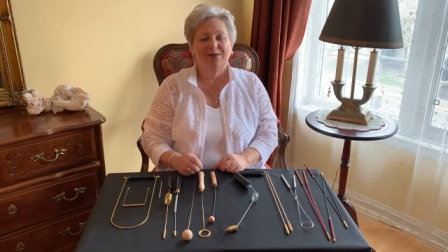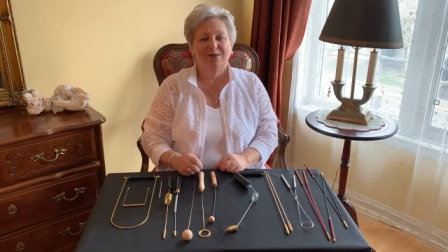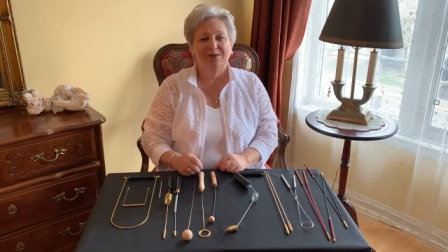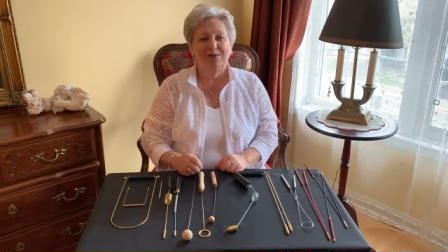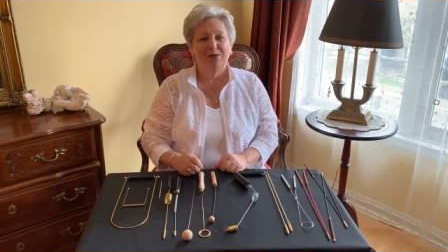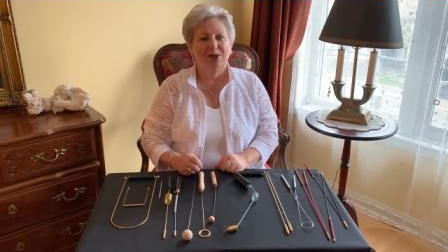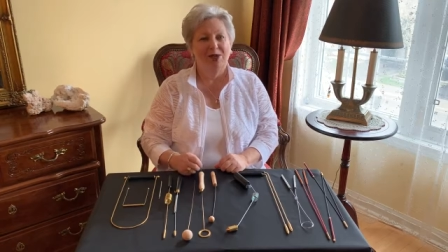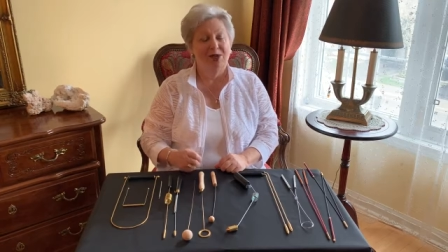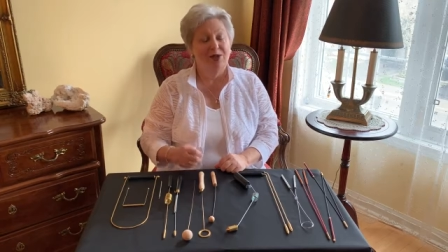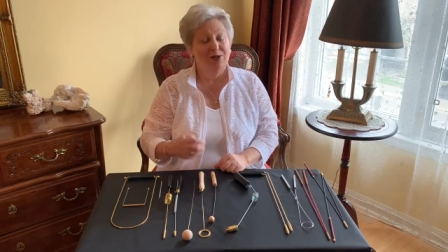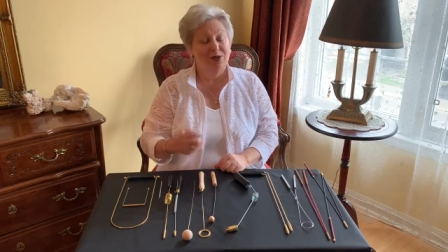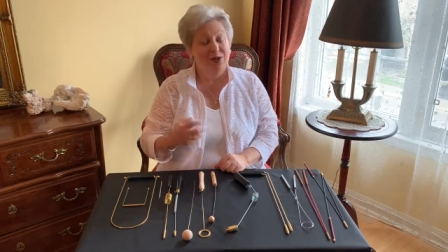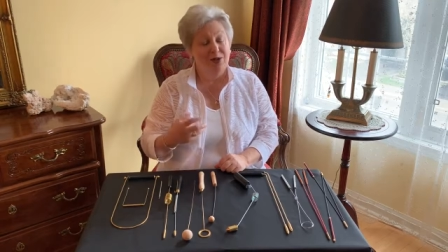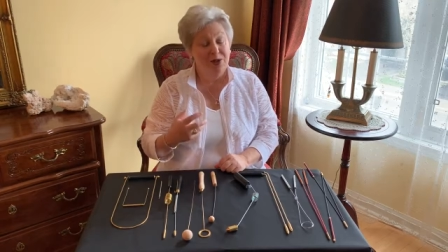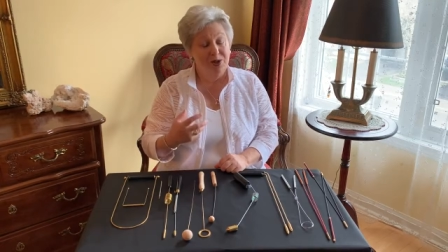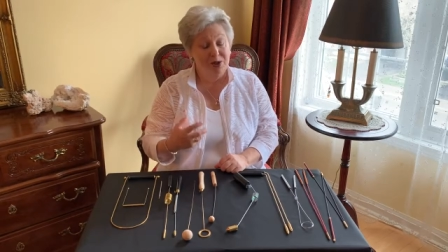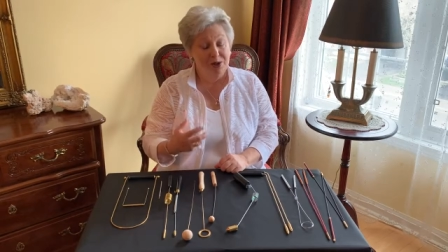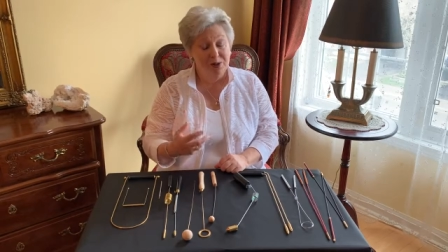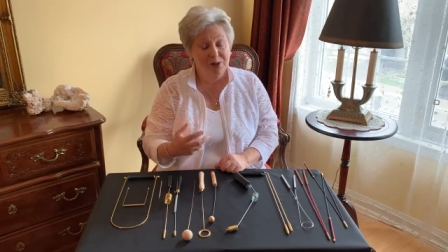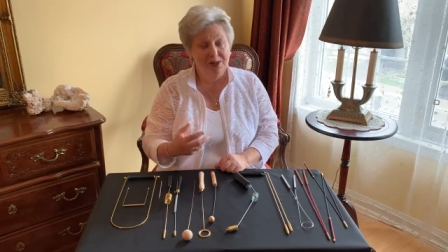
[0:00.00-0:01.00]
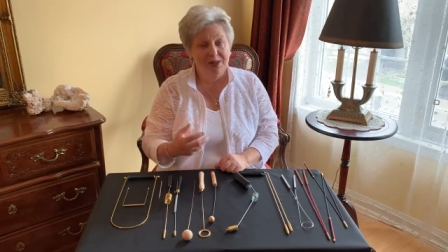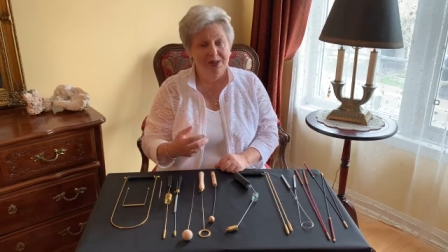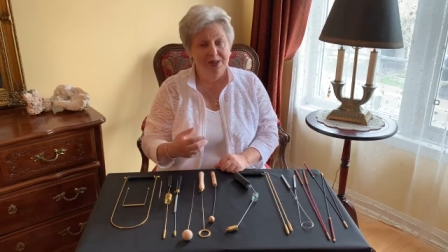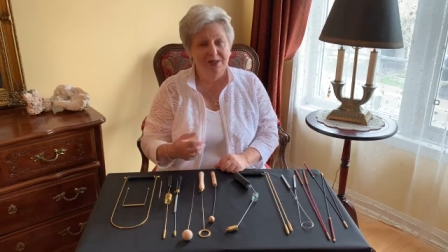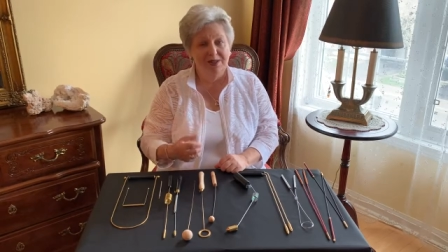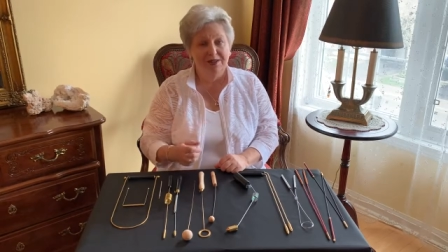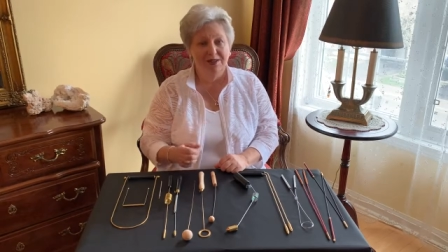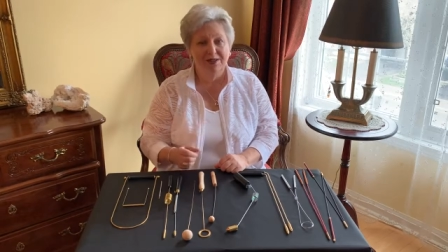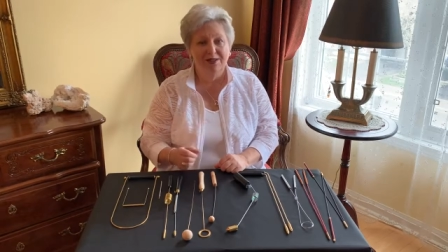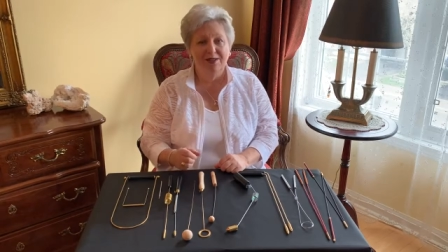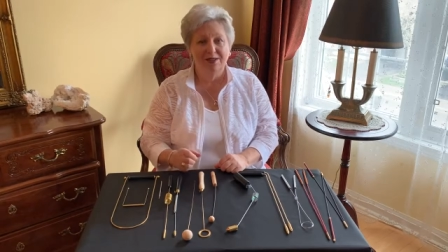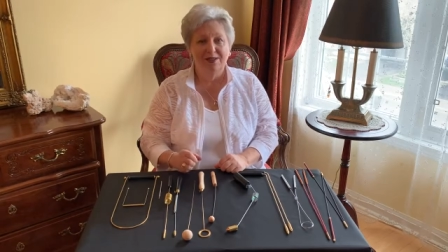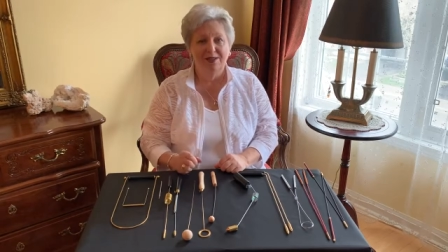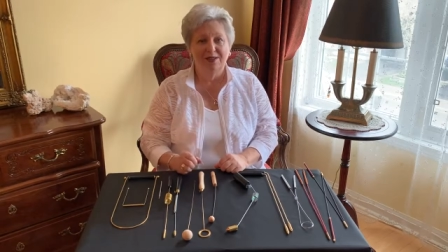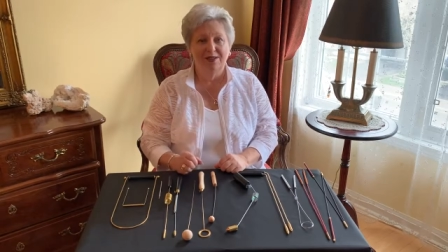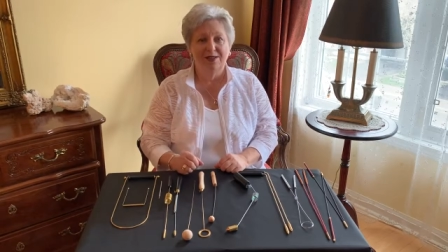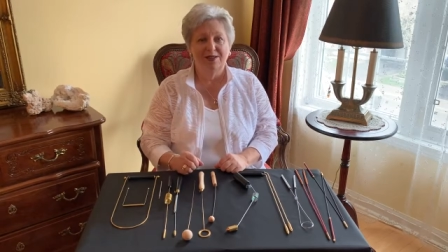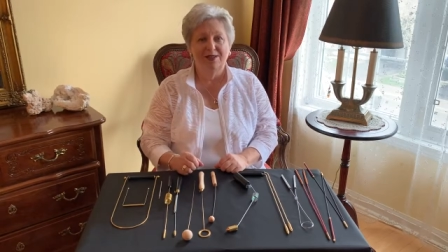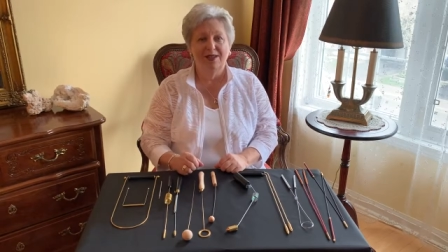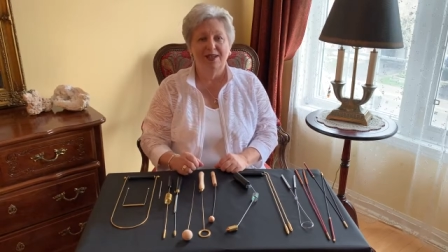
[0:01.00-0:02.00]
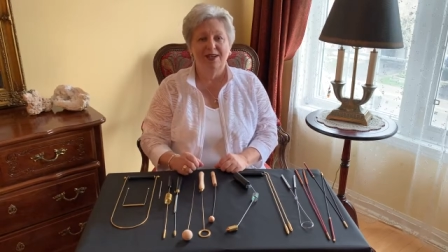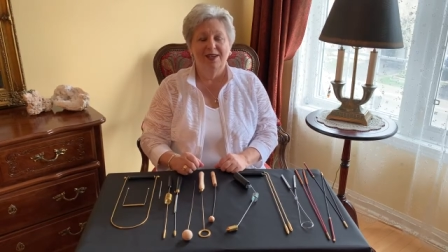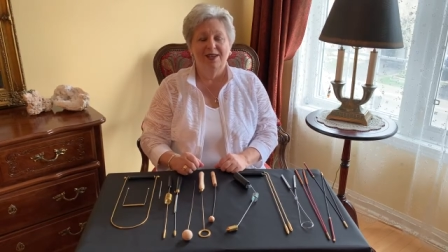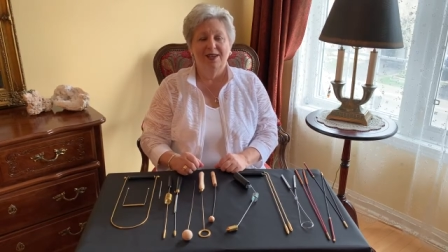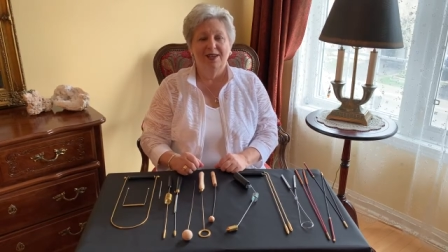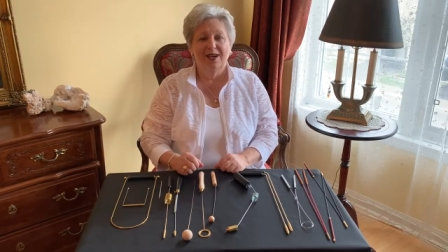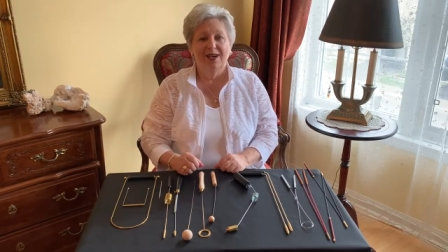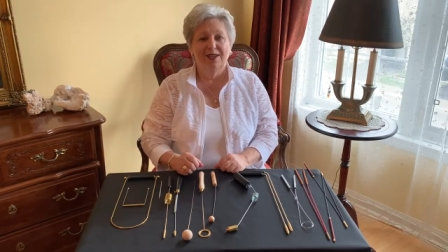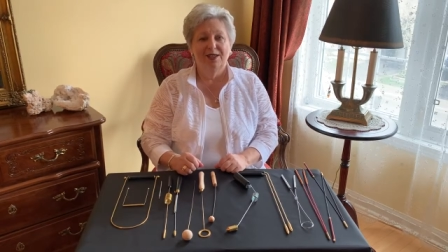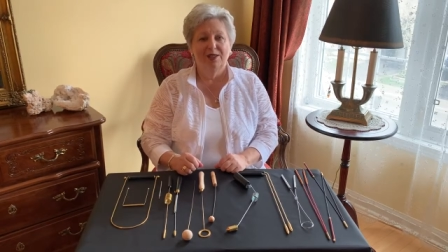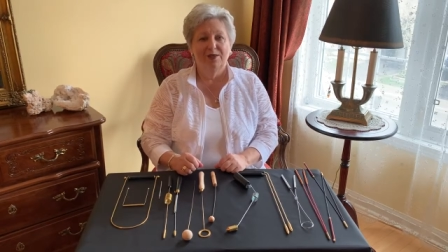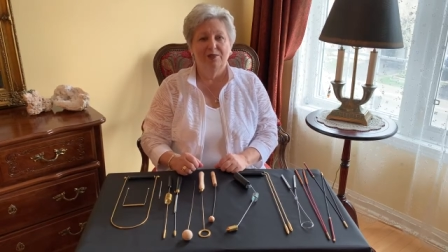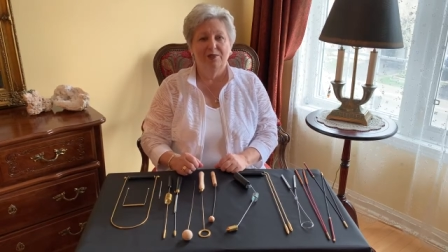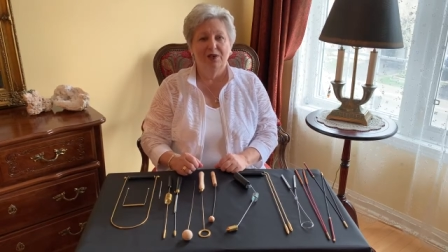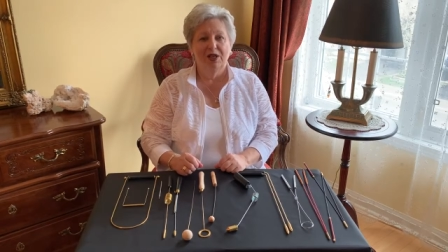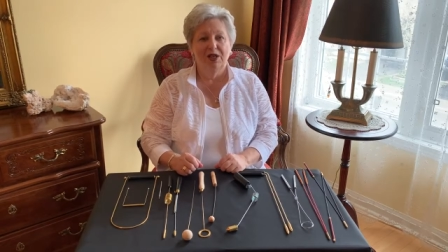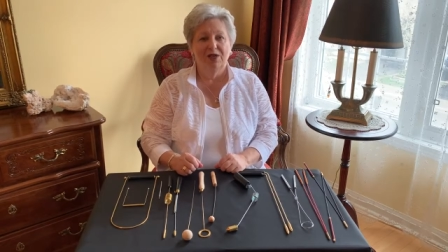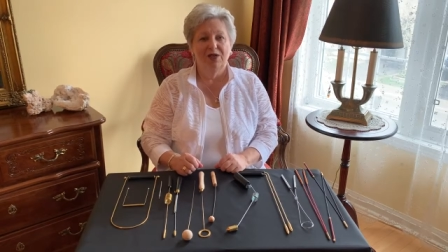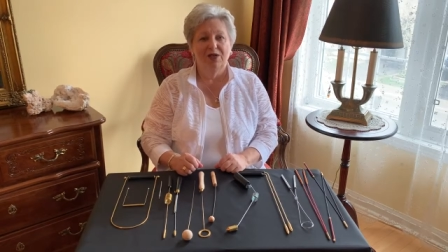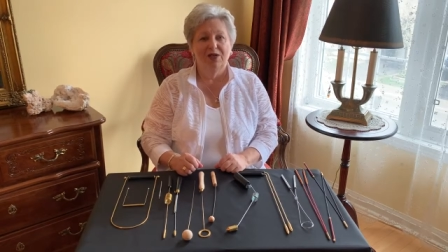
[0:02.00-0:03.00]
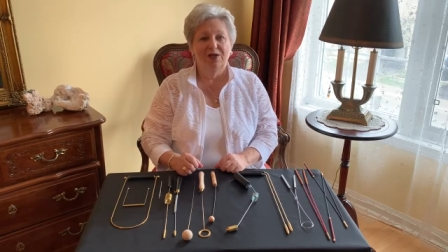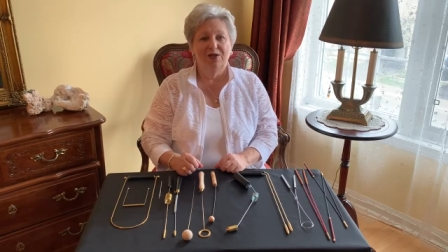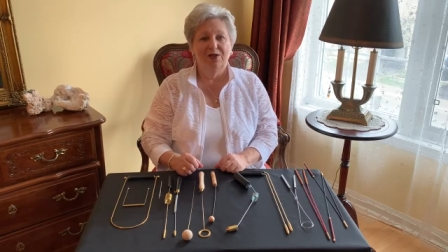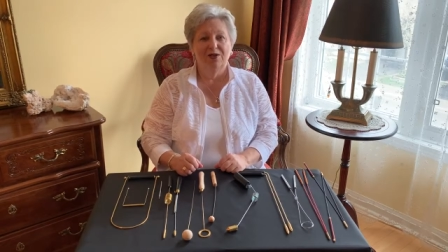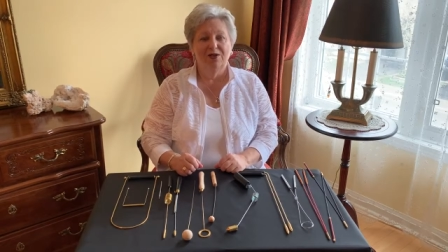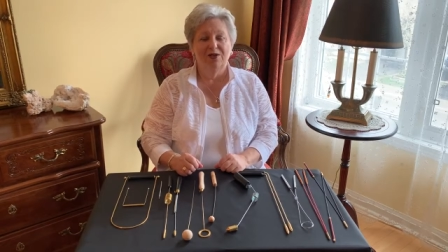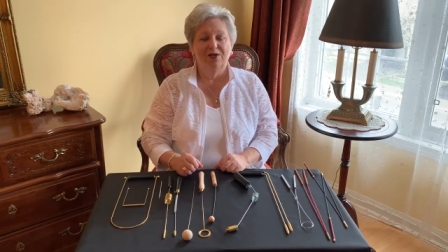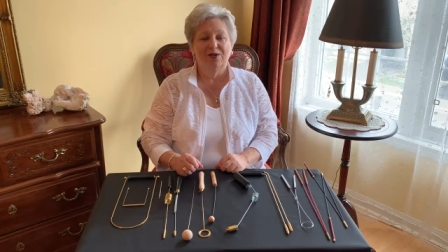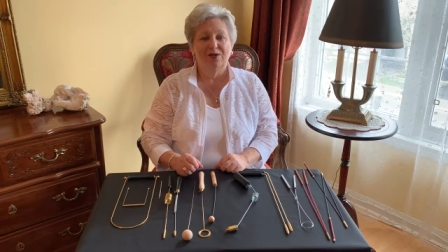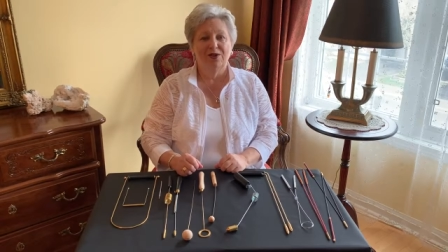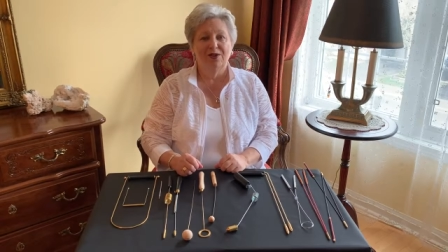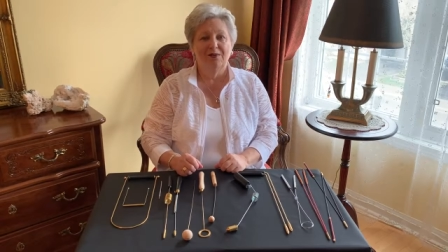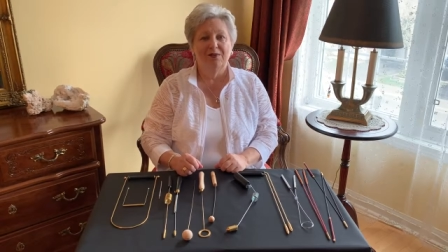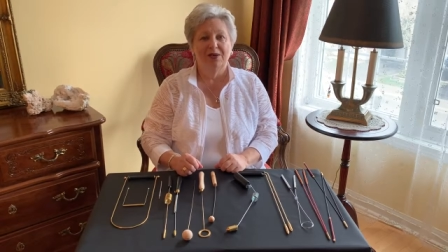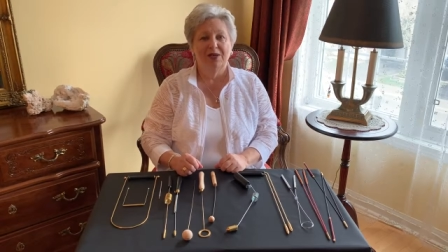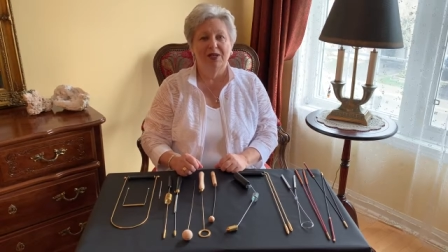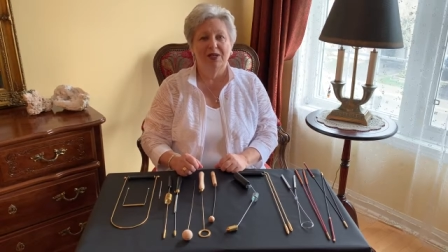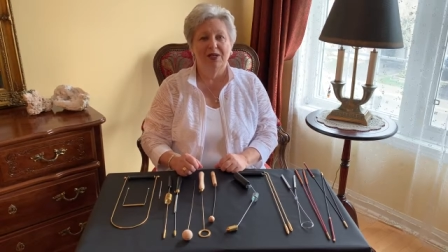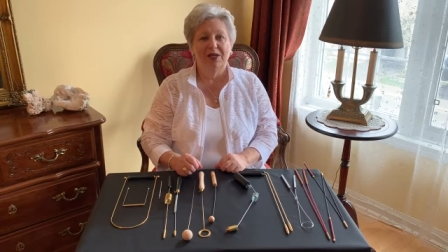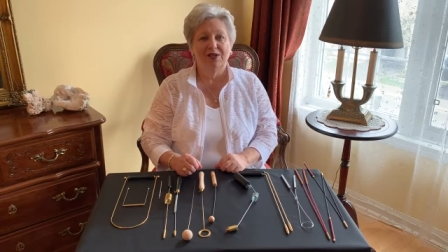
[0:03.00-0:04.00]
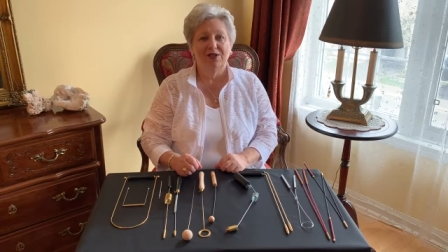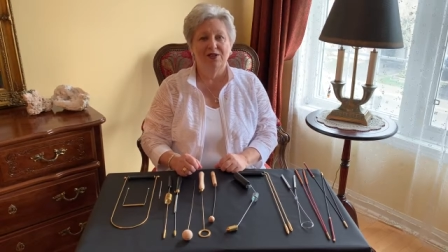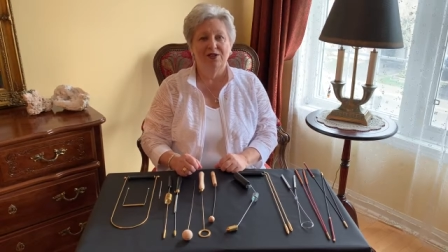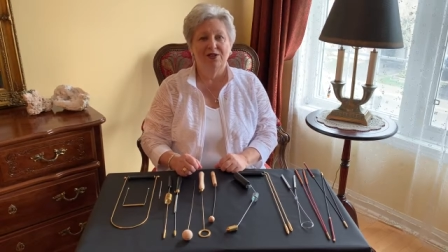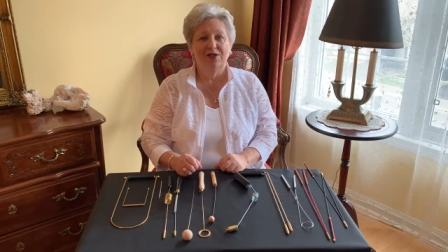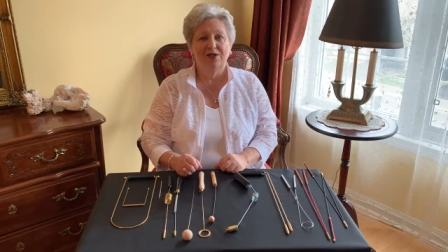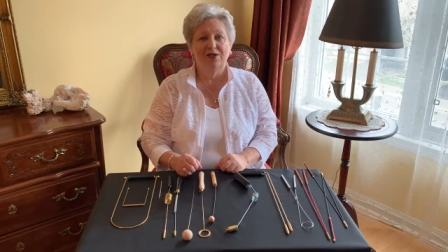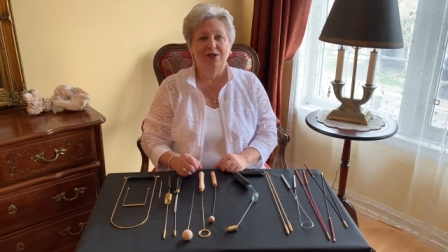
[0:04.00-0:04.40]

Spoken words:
we cannot use this expression on North American